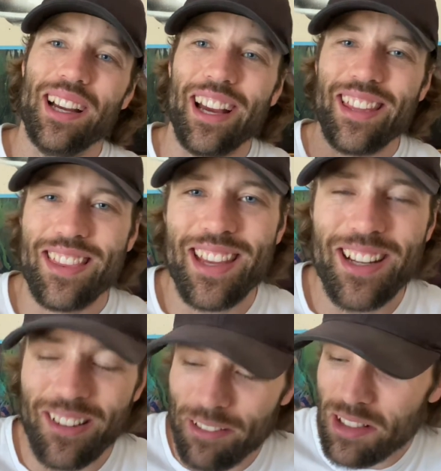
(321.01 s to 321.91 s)
And then they
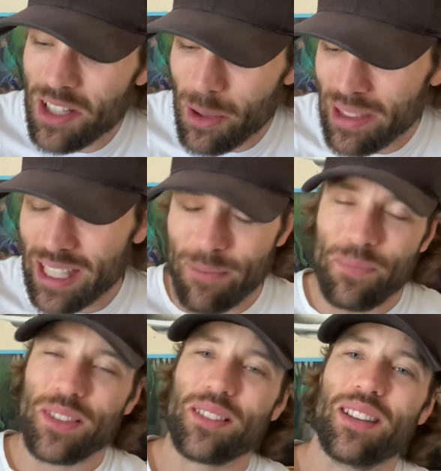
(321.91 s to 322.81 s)
don't have to deal with
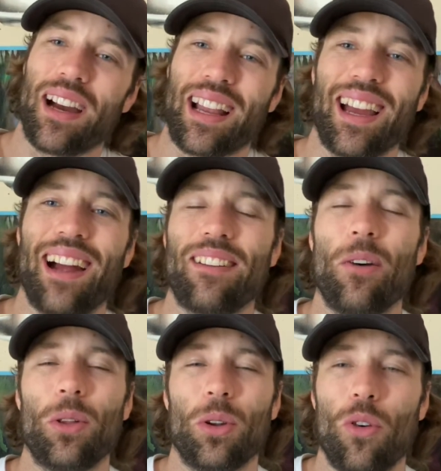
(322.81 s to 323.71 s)
it. I kind of
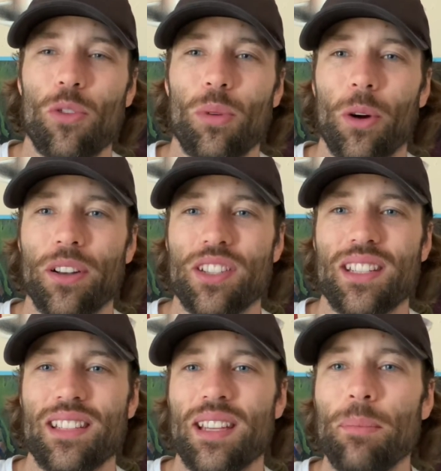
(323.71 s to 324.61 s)
go a little overboard just
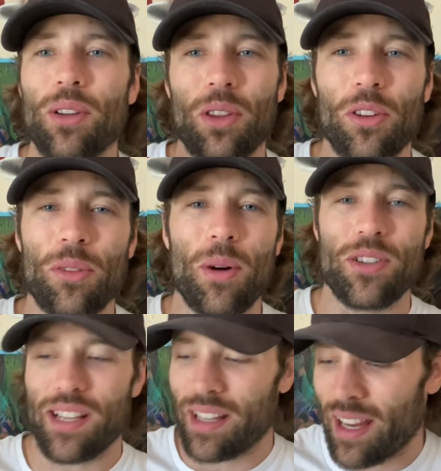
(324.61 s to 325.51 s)
in an attempt to learn the
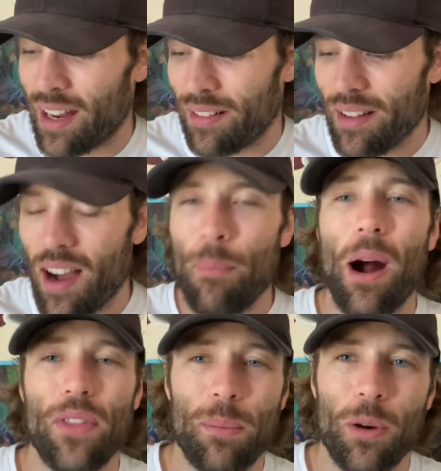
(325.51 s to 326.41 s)
most I can
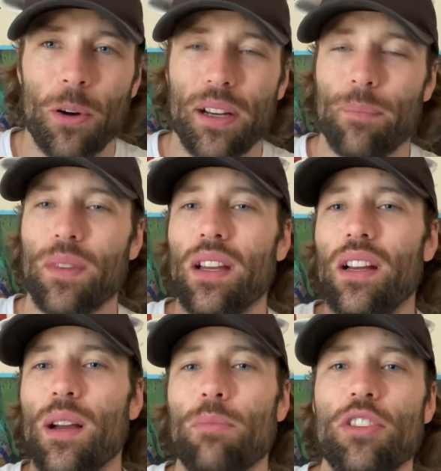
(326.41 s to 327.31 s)
about the program.
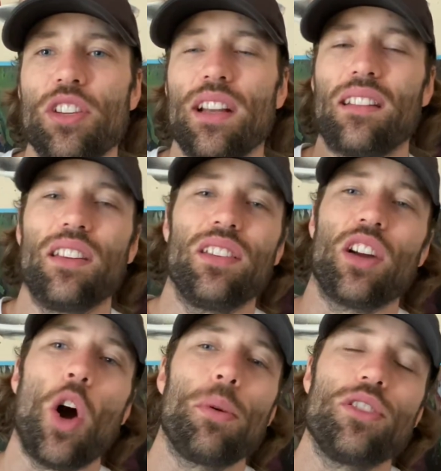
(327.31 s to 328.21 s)
Appreciate you guys listening.
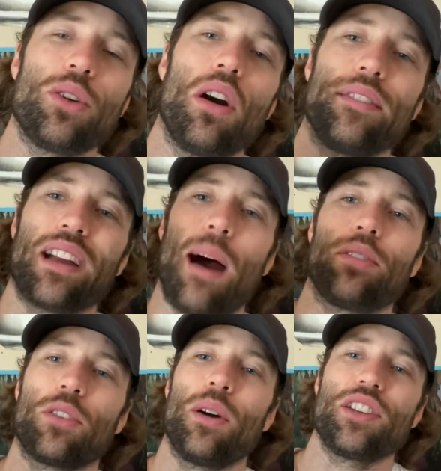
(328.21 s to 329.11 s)
I hope you enjoy. If you have
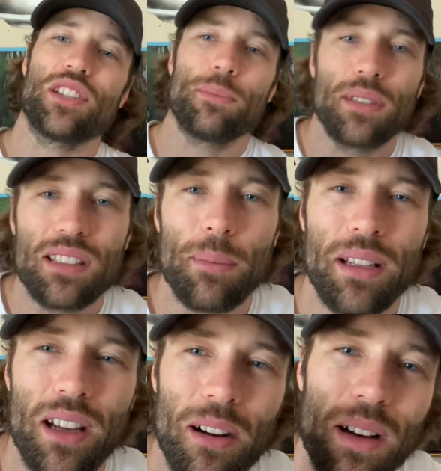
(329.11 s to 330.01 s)
comments or questions, please let
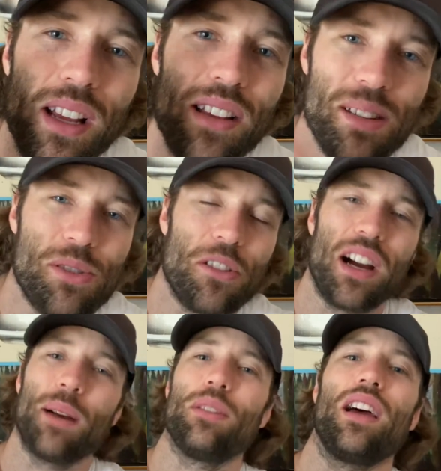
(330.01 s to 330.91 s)
me know.
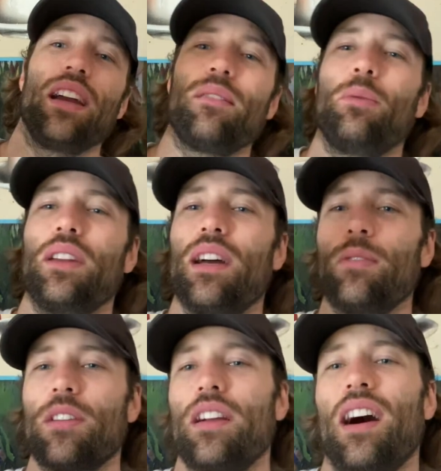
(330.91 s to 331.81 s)
Subscribe, like,
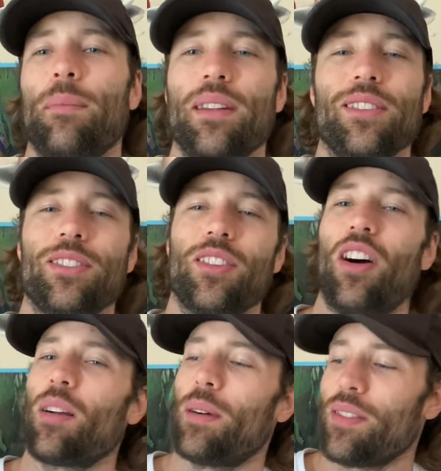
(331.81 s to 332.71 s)
whatever, comment,
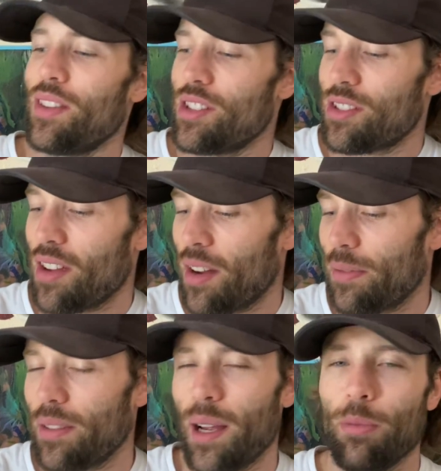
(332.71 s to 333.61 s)
talk about this stuff.
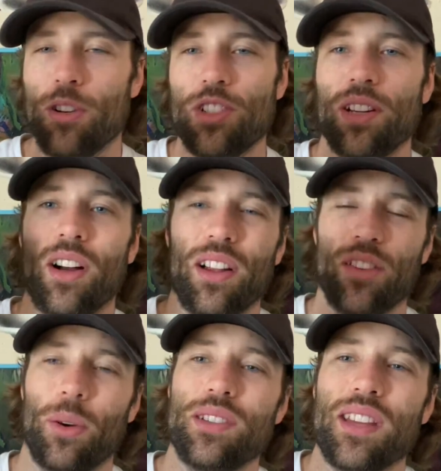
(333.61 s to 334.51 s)
I appreciate y'all.
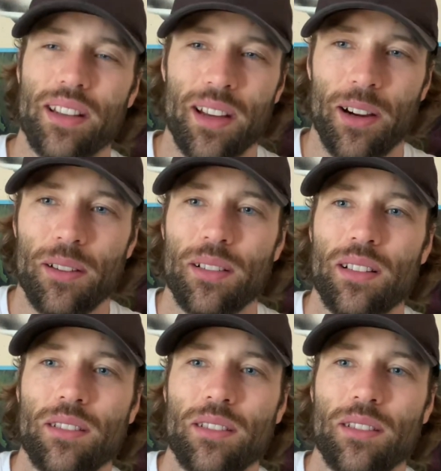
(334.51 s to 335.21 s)
As always, take care.